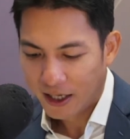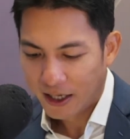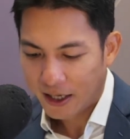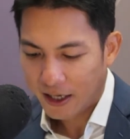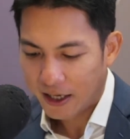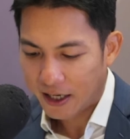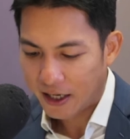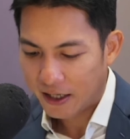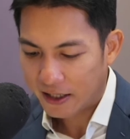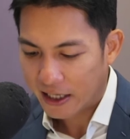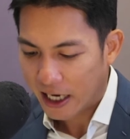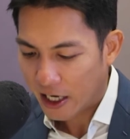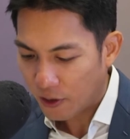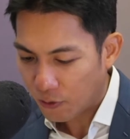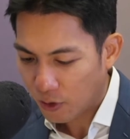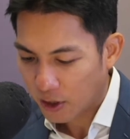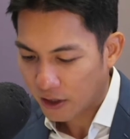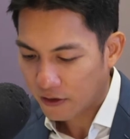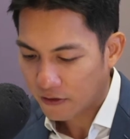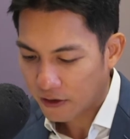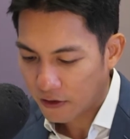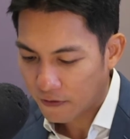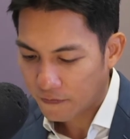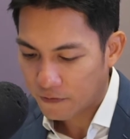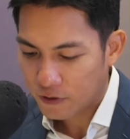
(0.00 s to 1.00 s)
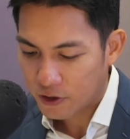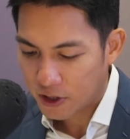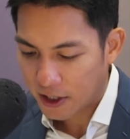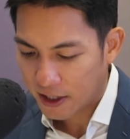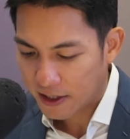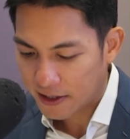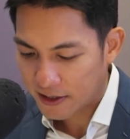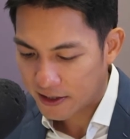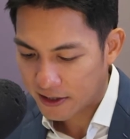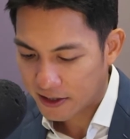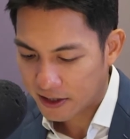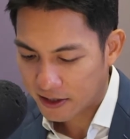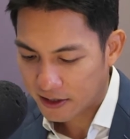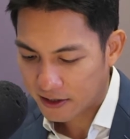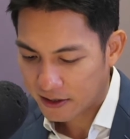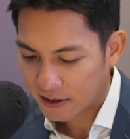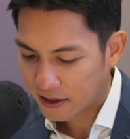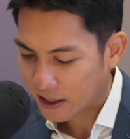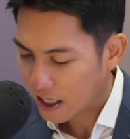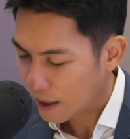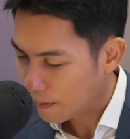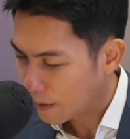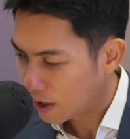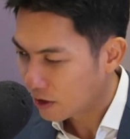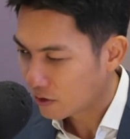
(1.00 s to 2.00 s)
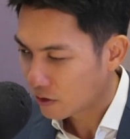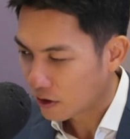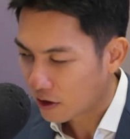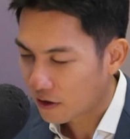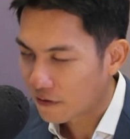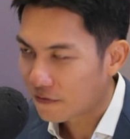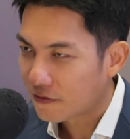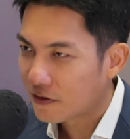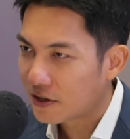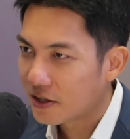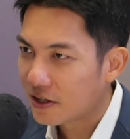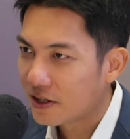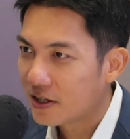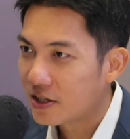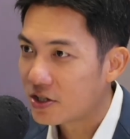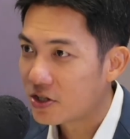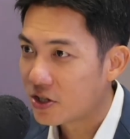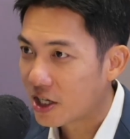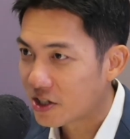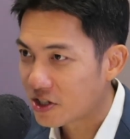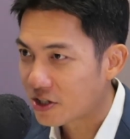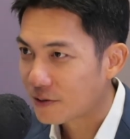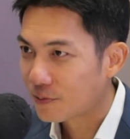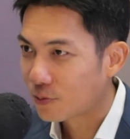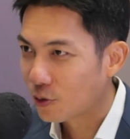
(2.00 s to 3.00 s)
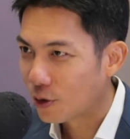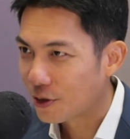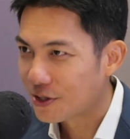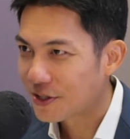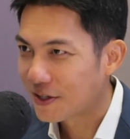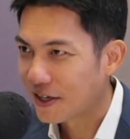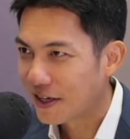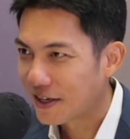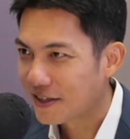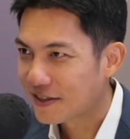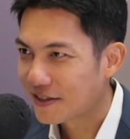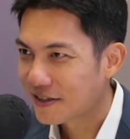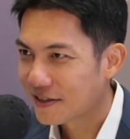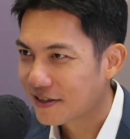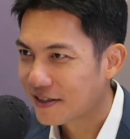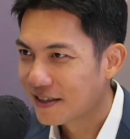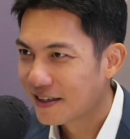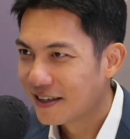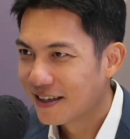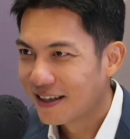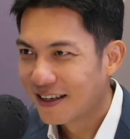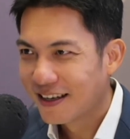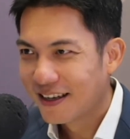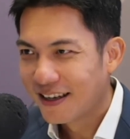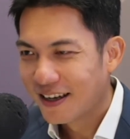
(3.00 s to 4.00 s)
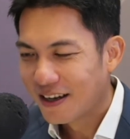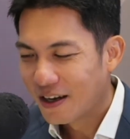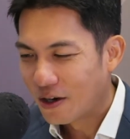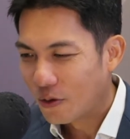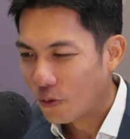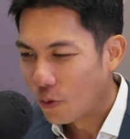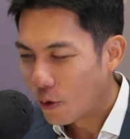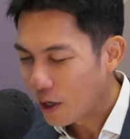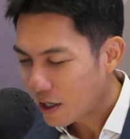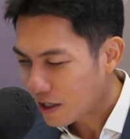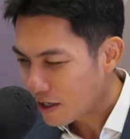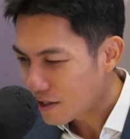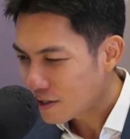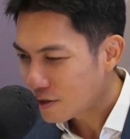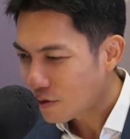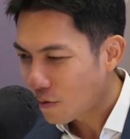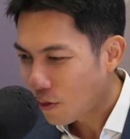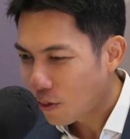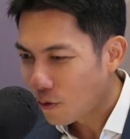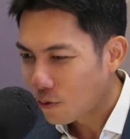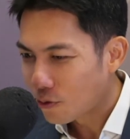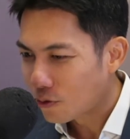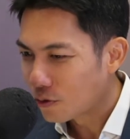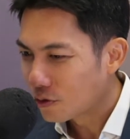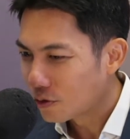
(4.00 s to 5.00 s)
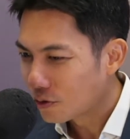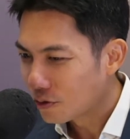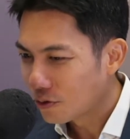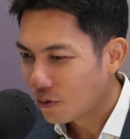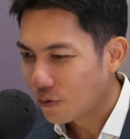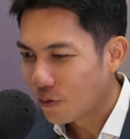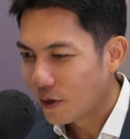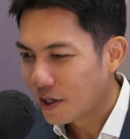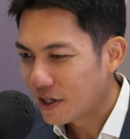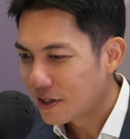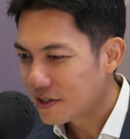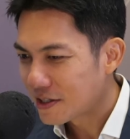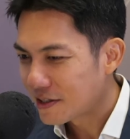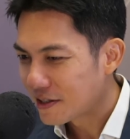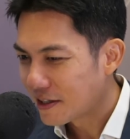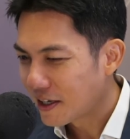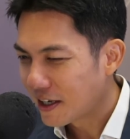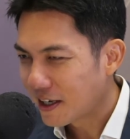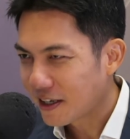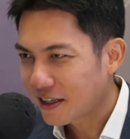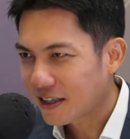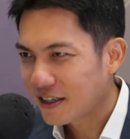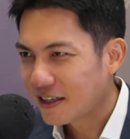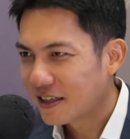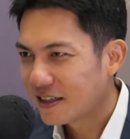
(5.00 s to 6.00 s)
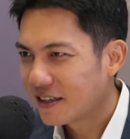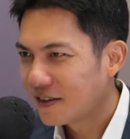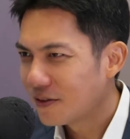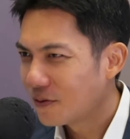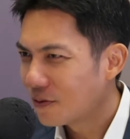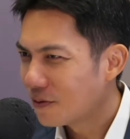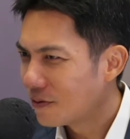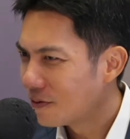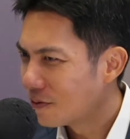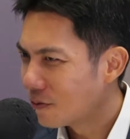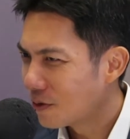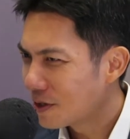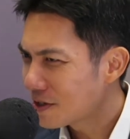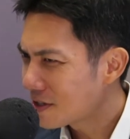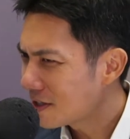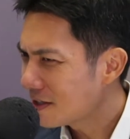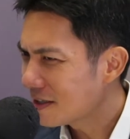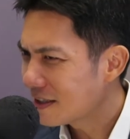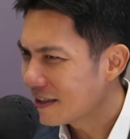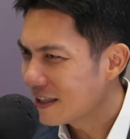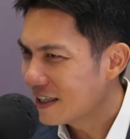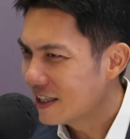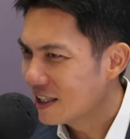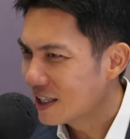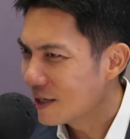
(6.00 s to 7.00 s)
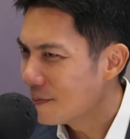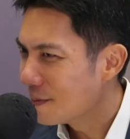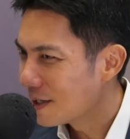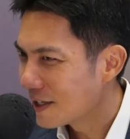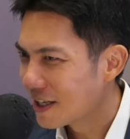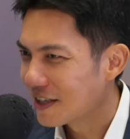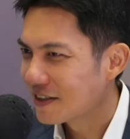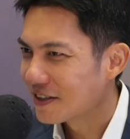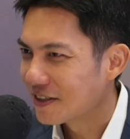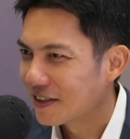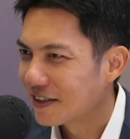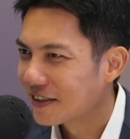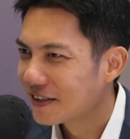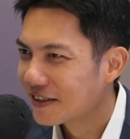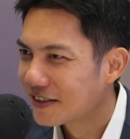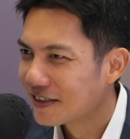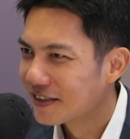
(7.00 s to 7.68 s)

And Eric, you've just come out of the judging process. Walk us through what it's like. Was it intimidating?